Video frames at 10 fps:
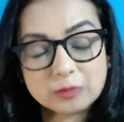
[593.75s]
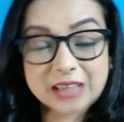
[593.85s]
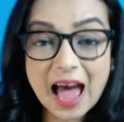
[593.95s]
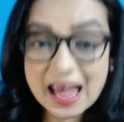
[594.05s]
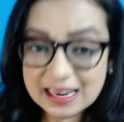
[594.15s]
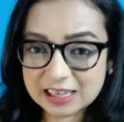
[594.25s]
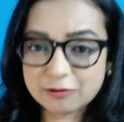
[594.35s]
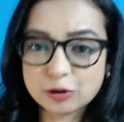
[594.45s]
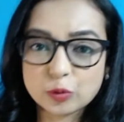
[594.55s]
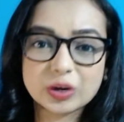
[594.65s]
And if
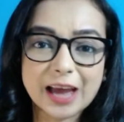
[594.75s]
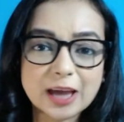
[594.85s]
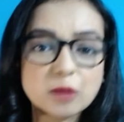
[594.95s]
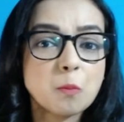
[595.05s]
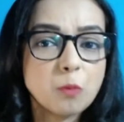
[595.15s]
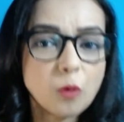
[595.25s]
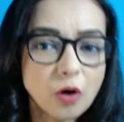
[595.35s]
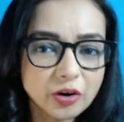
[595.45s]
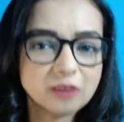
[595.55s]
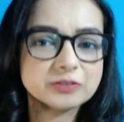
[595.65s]
you would like more
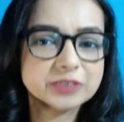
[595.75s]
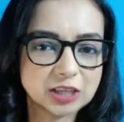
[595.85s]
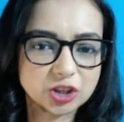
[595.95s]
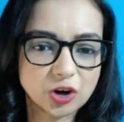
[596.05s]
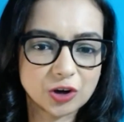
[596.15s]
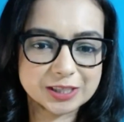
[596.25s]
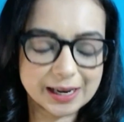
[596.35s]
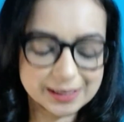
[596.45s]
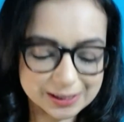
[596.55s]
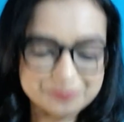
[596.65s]
of such content,